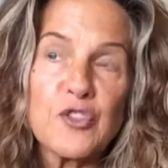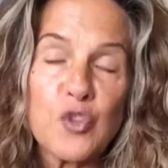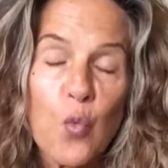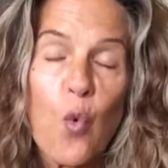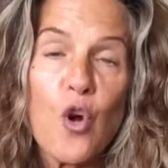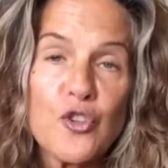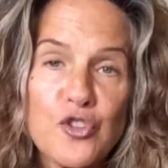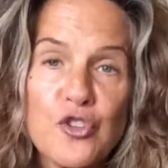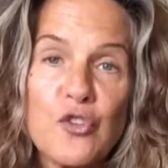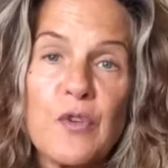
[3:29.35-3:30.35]

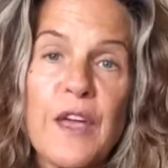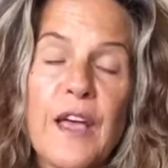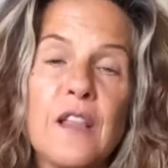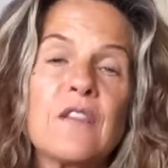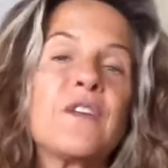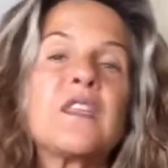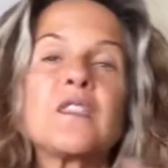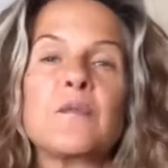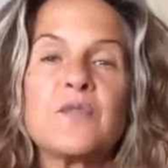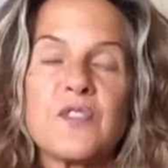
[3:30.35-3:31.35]
squash you to elevate
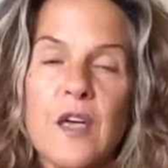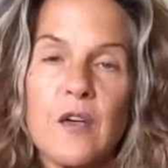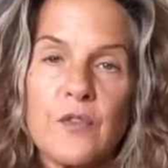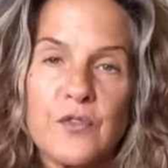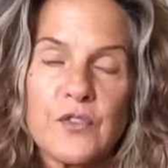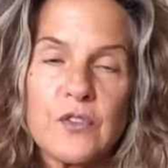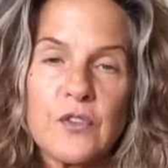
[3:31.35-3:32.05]
themselves.